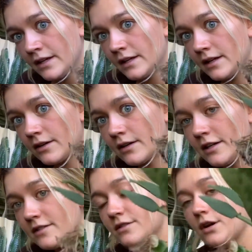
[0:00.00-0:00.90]
Here it
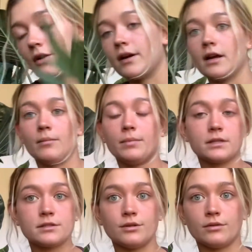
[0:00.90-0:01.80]
is growing a
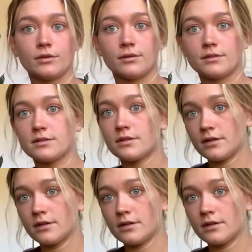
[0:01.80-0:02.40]
bunch of new roots.